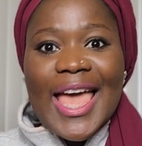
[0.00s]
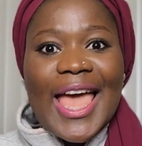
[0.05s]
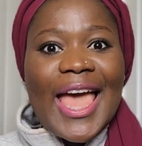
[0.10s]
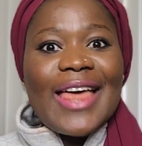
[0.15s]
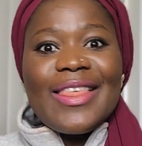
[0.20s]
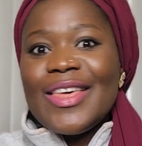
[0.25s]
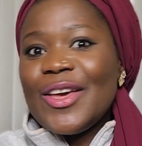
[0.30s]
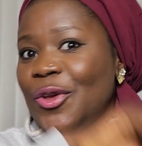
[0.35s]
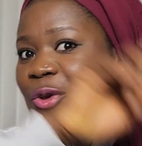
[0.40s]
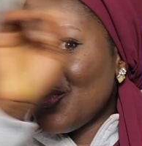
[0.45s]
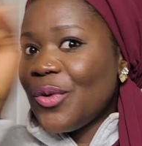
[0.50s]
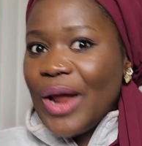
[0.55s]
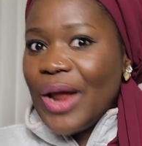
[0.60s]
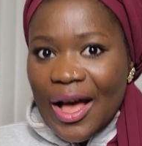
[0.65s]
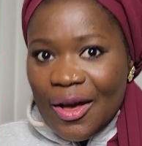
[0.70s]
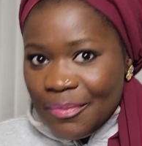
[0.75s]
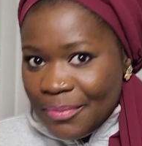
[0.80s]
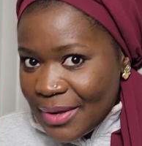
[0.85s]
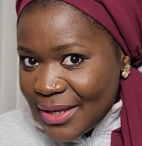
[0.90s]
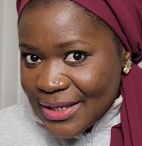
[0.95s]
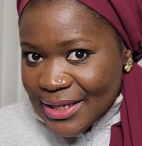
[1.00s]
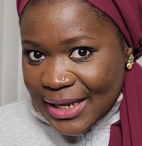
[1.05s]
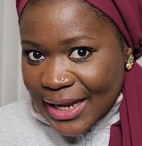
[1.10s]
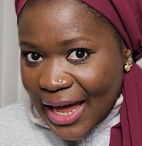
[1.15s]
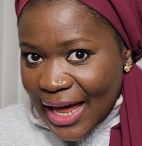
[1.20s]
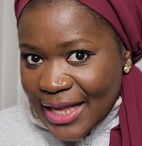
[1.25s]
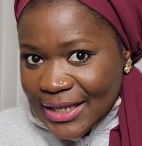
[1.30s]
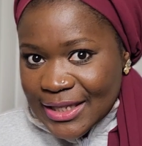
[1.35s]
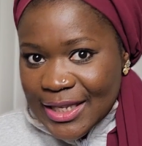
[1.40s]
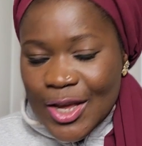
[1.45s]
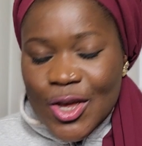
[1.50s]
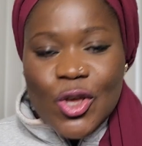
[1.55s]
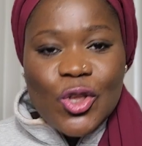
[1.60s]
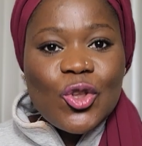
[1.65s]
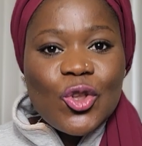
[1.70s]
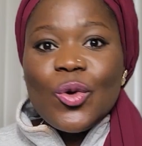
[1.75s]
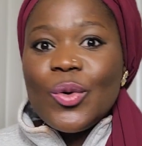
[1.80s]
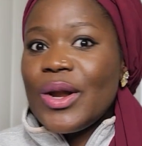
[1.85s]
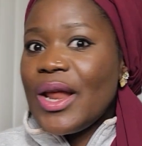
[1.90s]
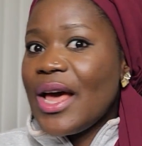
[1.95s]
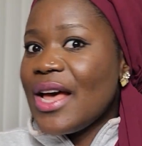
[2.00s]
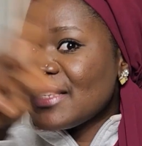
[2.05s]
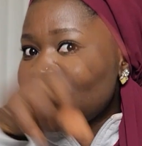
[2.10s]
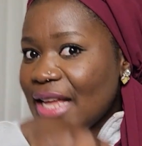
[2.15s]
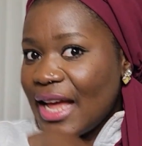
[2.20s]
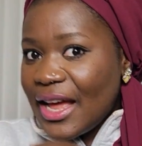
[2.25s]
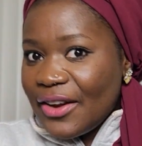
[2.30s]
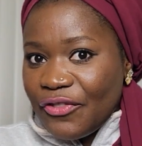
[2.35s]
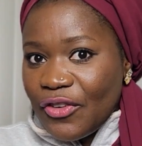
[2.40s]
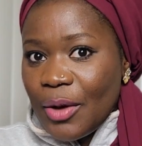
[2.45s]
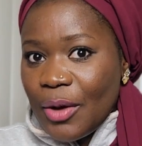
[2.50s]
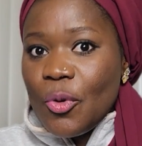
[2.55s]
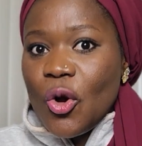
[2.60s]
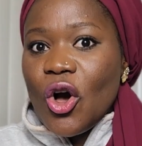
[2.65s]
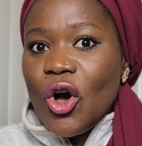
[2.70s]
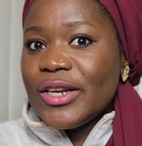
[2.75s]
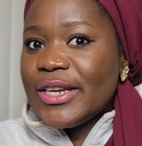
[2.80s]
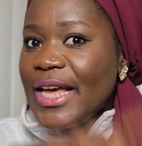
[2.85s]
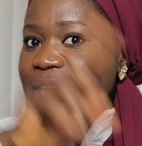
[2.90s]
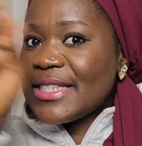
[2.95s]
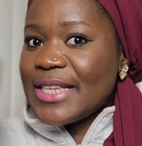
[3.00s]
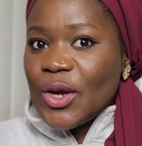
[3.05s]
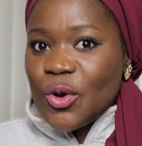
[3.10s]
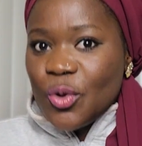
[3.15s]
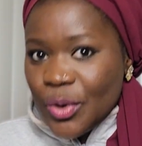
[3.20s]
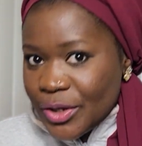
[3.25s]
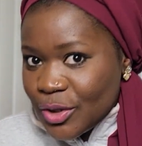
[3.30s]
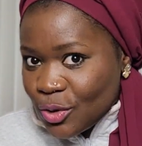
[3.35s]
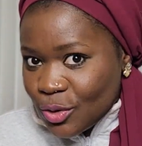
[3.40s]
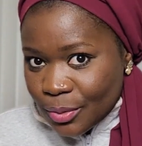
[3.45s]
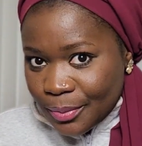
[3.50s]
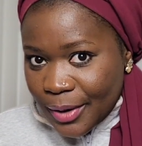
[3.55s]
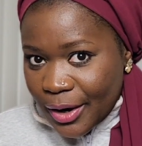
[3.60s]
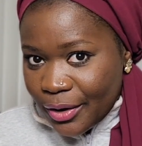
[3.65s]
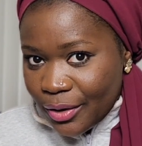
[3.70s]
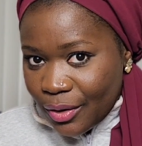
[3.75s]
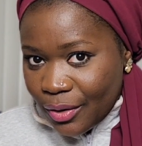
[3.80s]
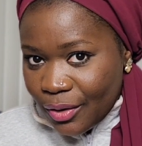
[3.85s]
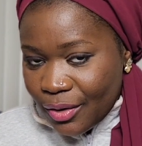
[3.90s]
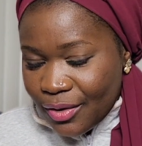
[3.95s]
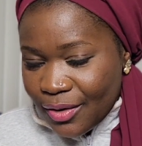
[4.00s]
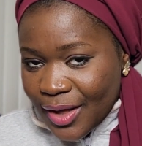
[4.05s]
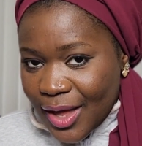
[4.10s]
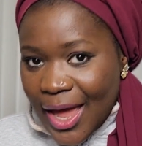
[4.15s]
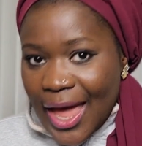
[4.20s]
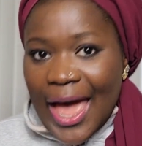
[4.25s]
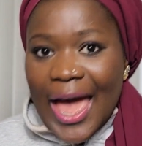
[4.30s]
And then you now miss class. You now start from, oh, there's a quiz tomorrow.